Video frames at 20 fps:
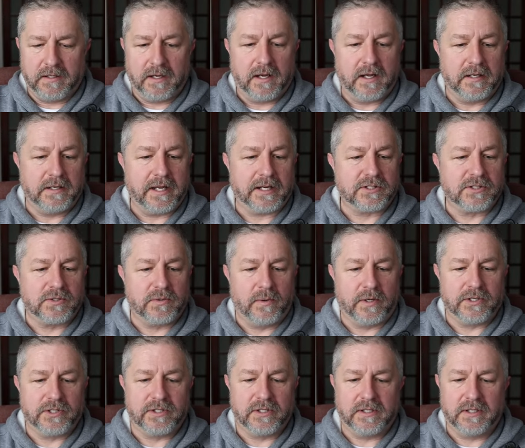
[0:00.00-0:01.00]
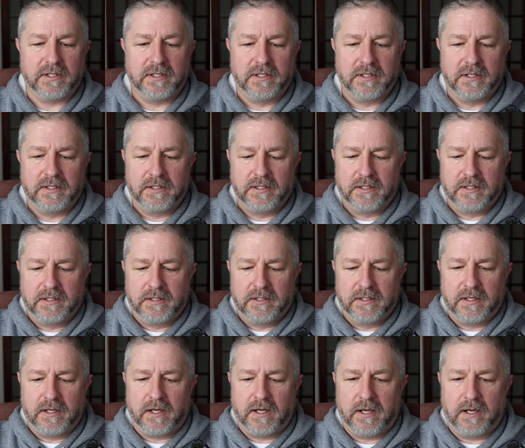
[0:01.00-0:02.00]
uh, next question.
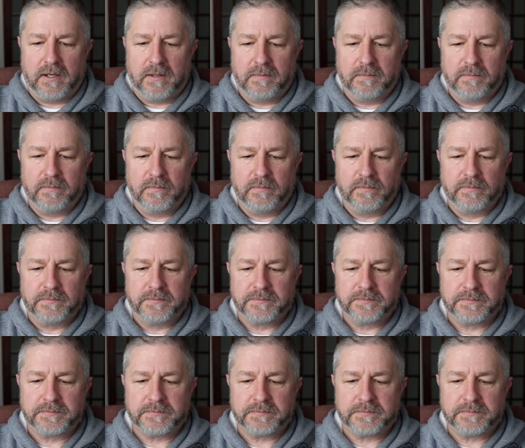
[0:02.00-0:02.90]
Um,